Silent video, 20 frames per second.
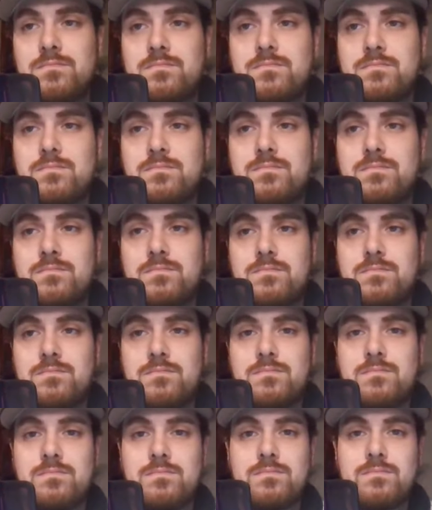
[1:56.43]

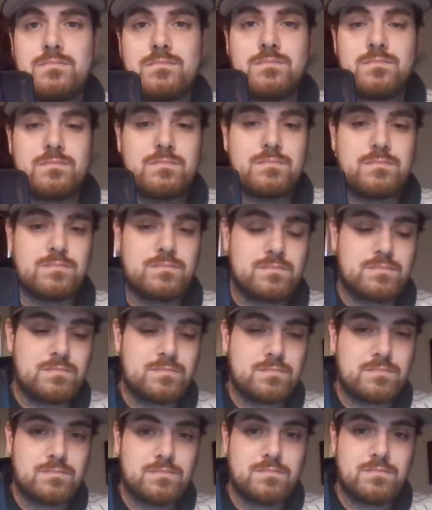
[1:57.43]

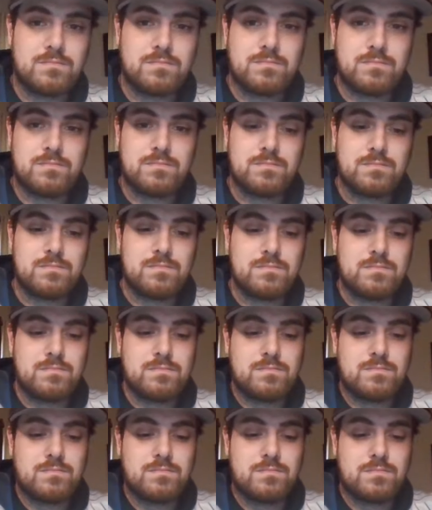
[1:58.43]

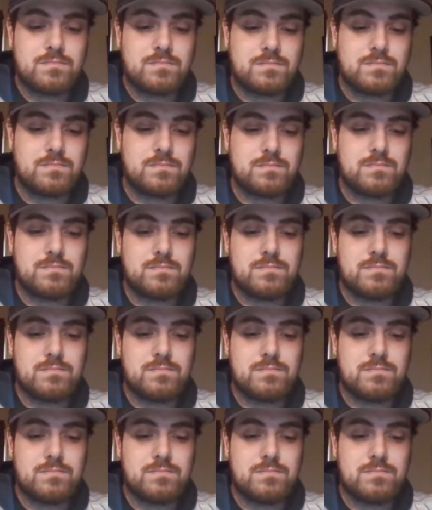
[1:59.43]
The person shown says nothing.